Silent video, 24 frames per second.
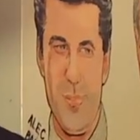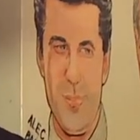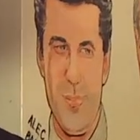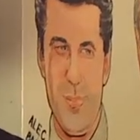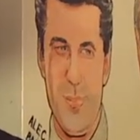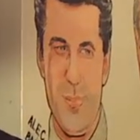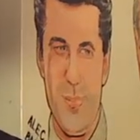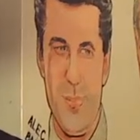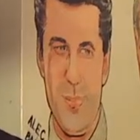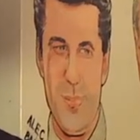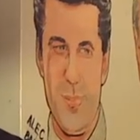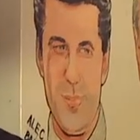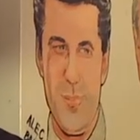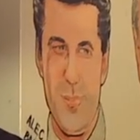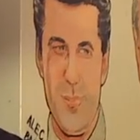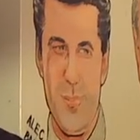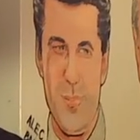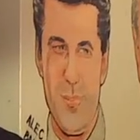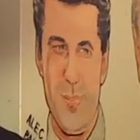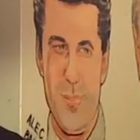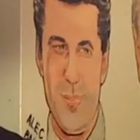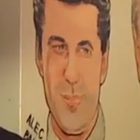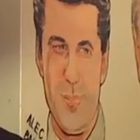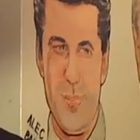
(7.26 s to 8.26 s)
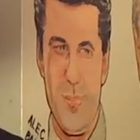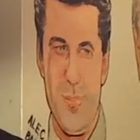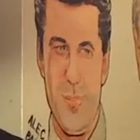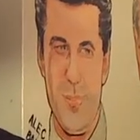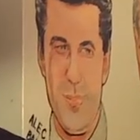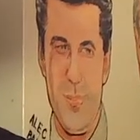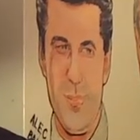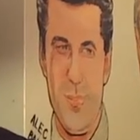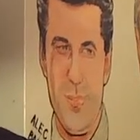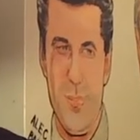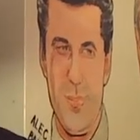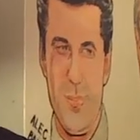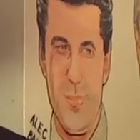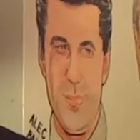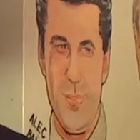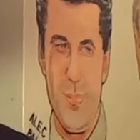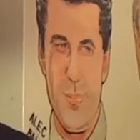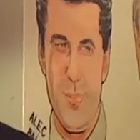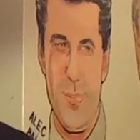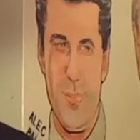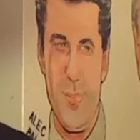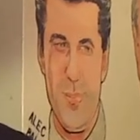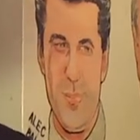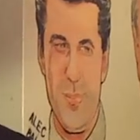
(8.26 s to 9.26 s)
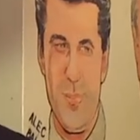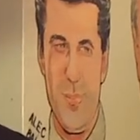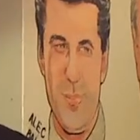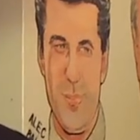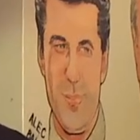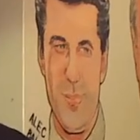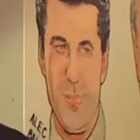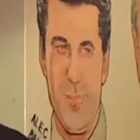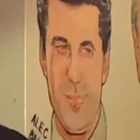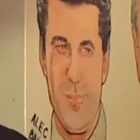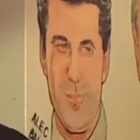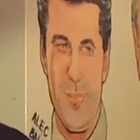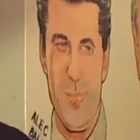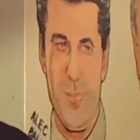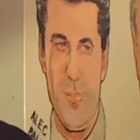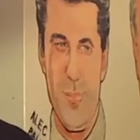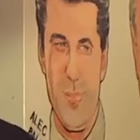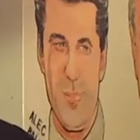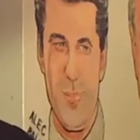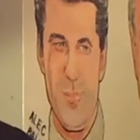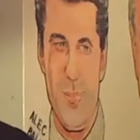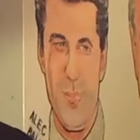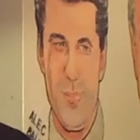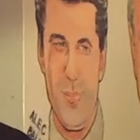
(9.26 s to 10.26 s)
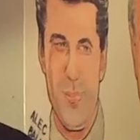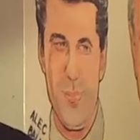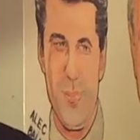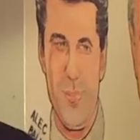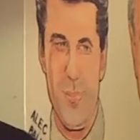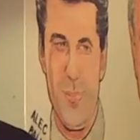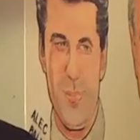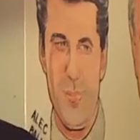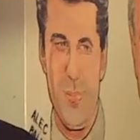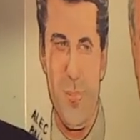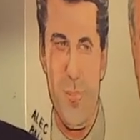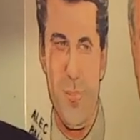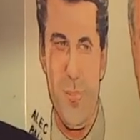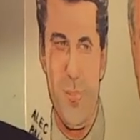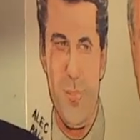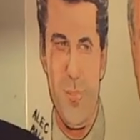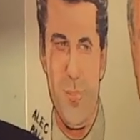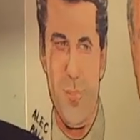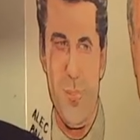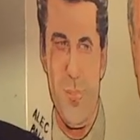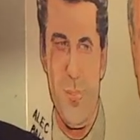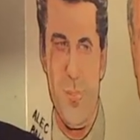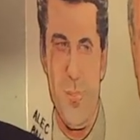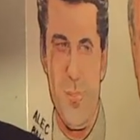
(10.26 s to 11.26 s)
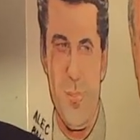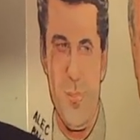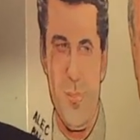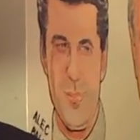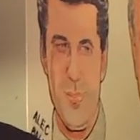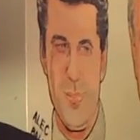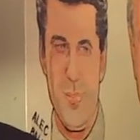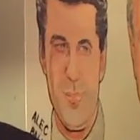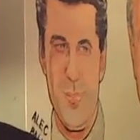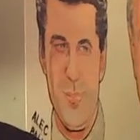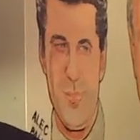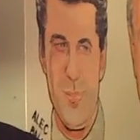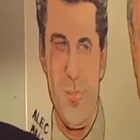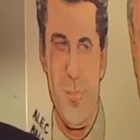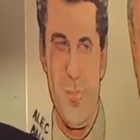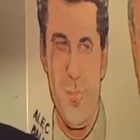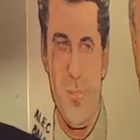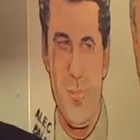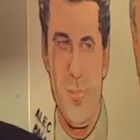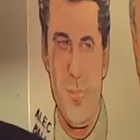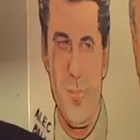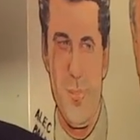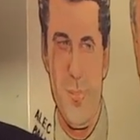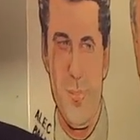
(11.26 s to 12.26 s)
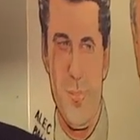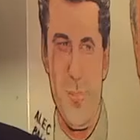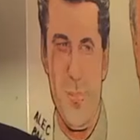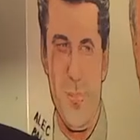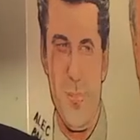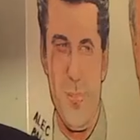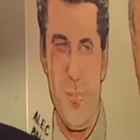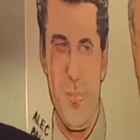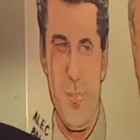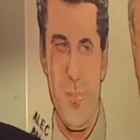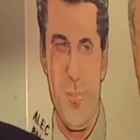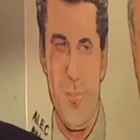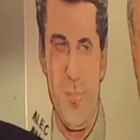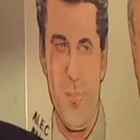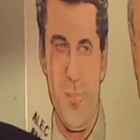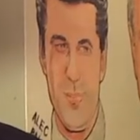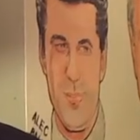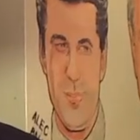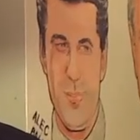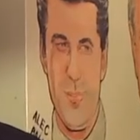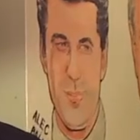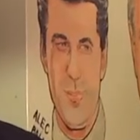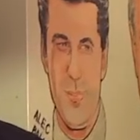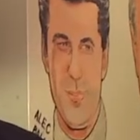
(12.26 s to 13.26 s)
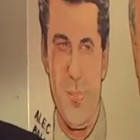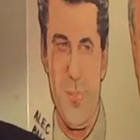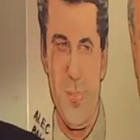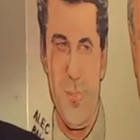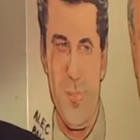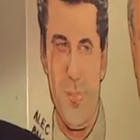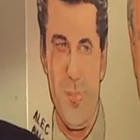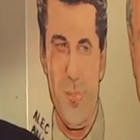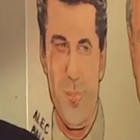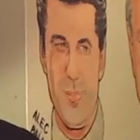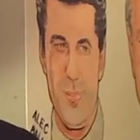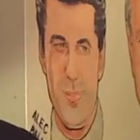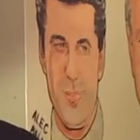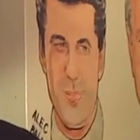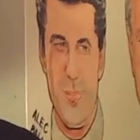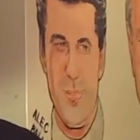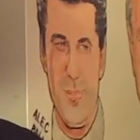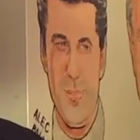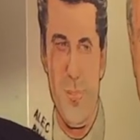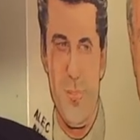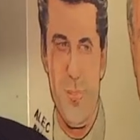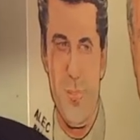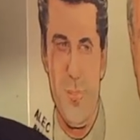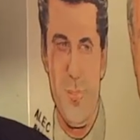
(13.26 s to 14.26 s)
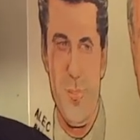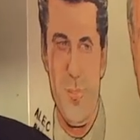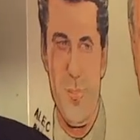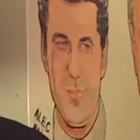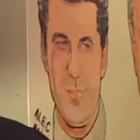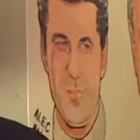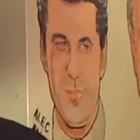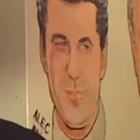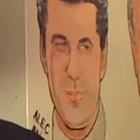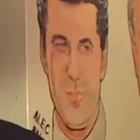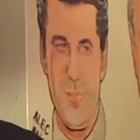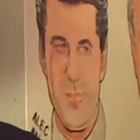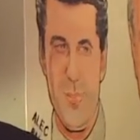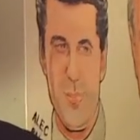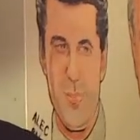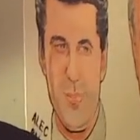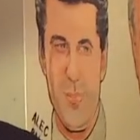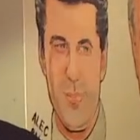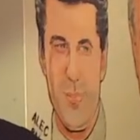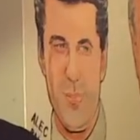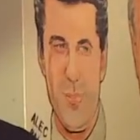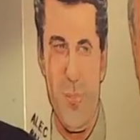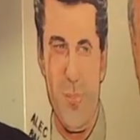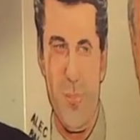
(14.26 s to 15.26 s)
(not speaking)